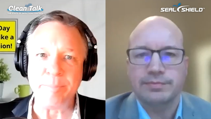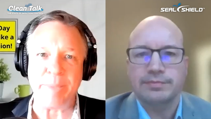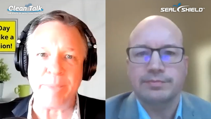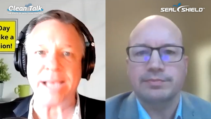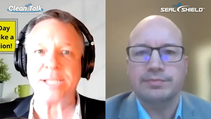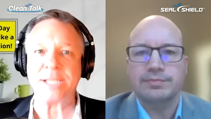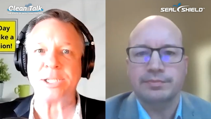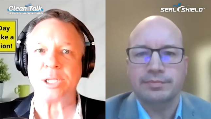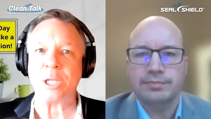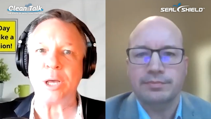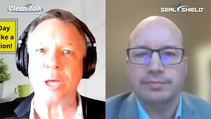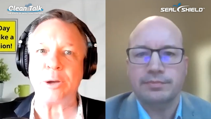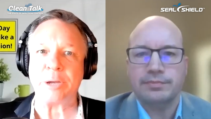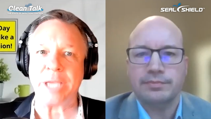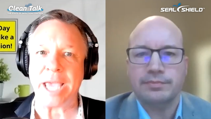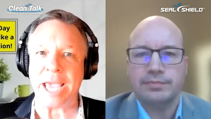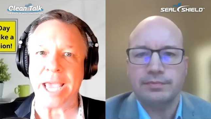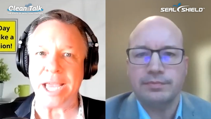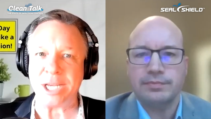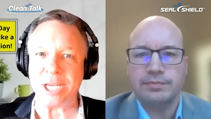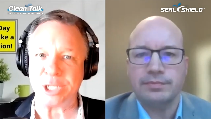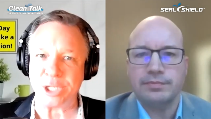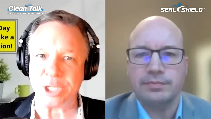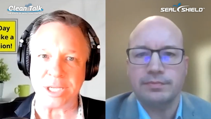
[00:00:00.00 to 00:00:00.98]
Speaker 1: best
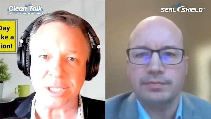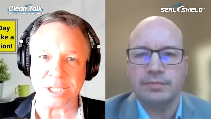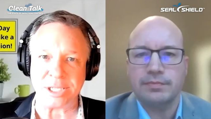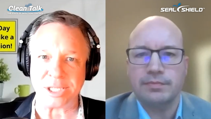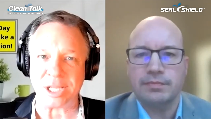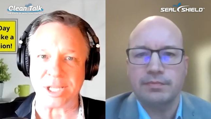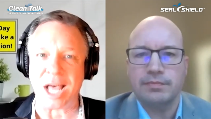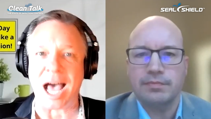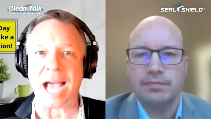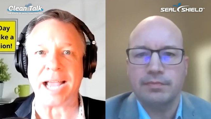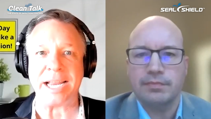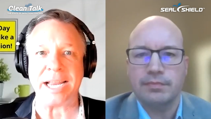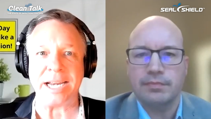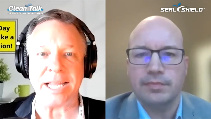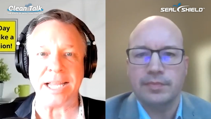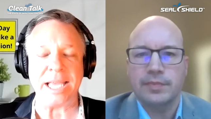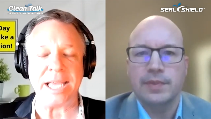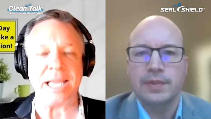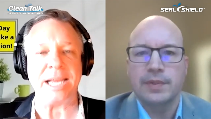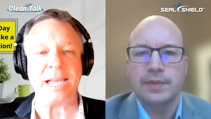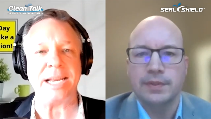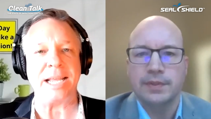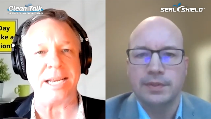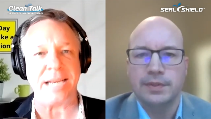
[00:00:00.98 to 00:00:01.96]
locations, lock it
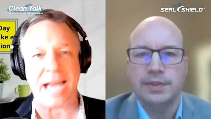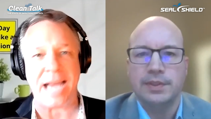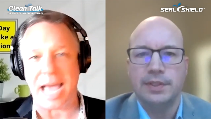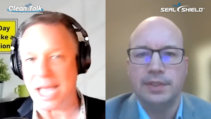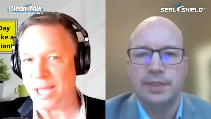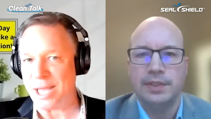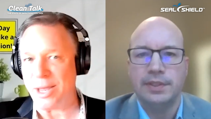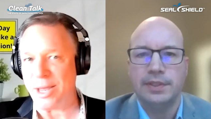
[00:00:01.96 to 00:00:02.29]
in, and now